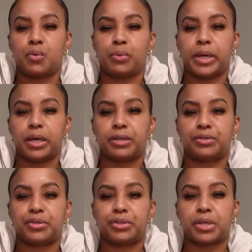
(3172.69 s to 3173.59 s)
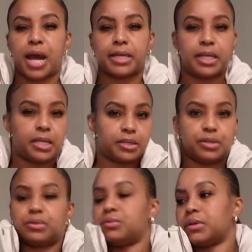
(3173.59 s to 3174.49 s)
Which I needed
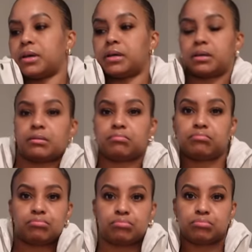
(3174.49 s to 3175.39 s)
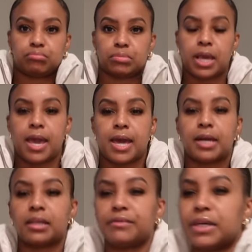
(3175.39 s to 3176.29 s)
to, like and I
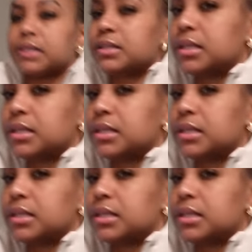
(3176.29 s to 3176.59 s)
love that it's